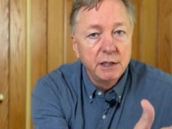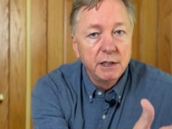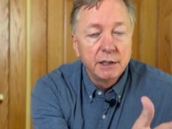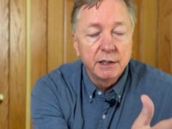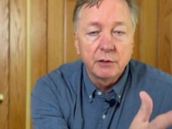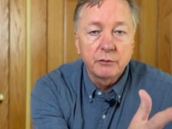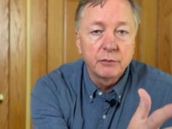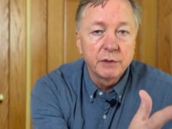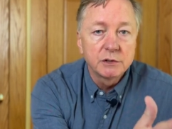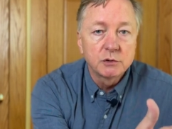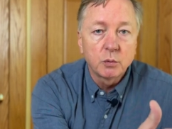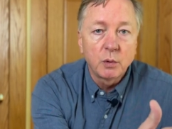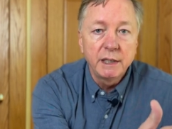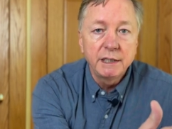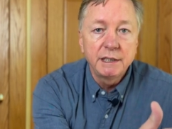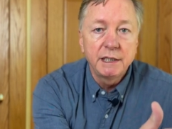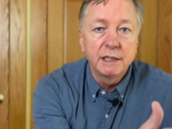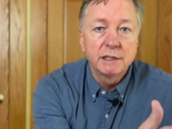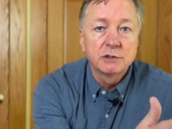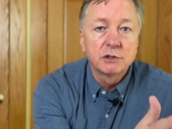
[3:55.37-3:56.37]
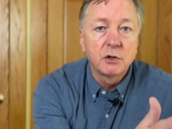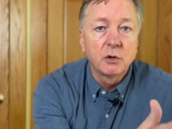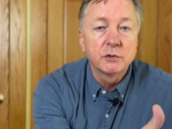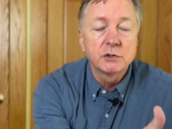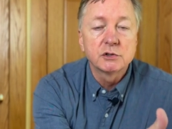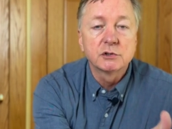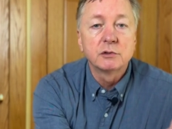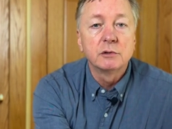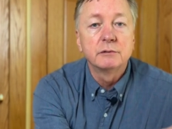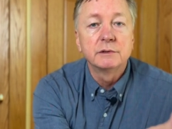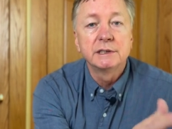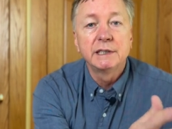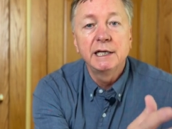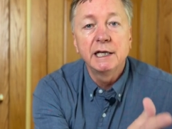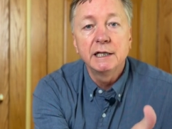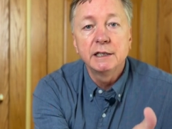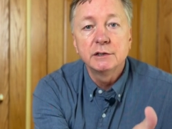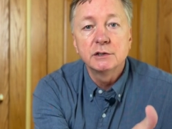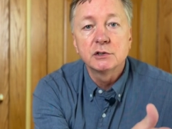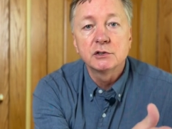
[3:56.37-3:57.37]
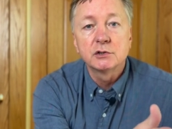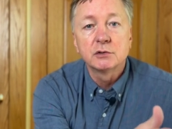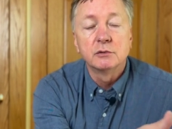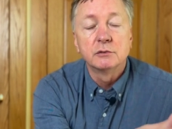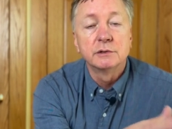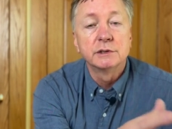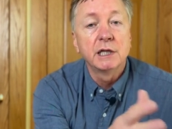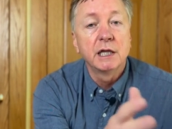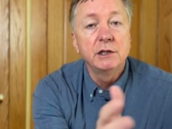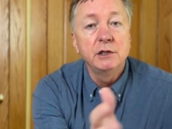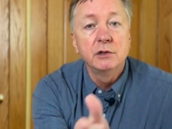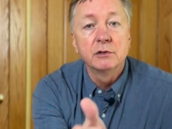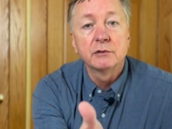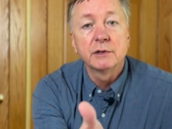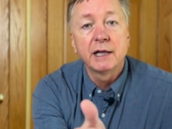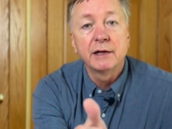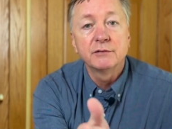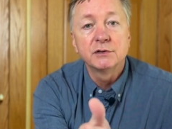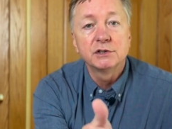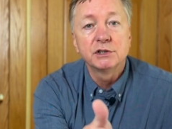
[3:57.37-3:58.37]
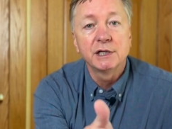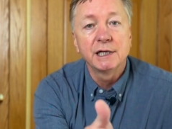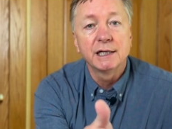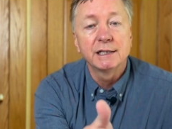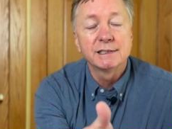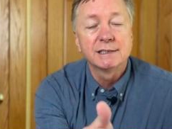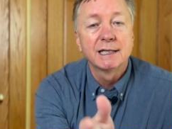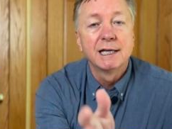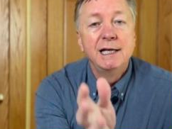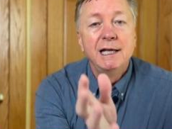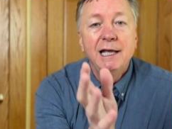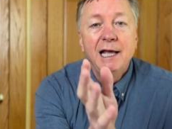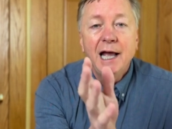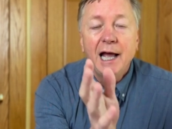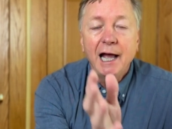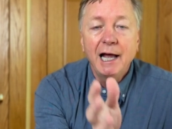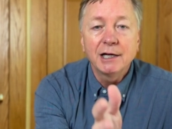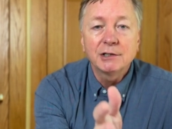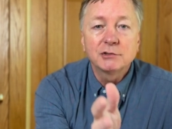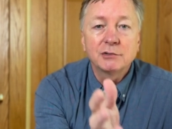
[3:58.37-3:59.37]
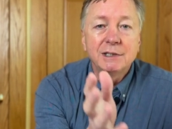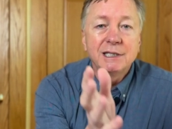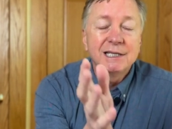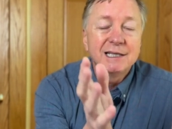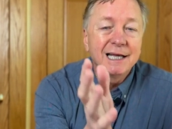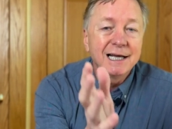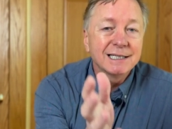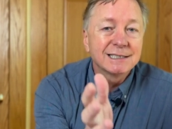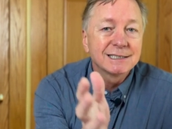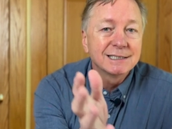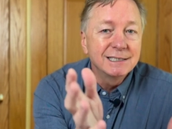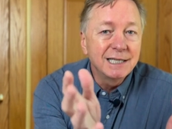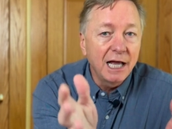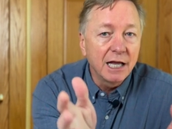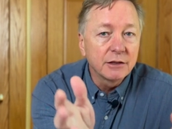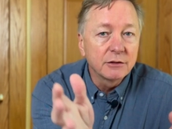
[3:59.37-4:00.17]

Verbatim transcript: that rich white kids go to school and get into school and that you don't have a chance. Actually, that's not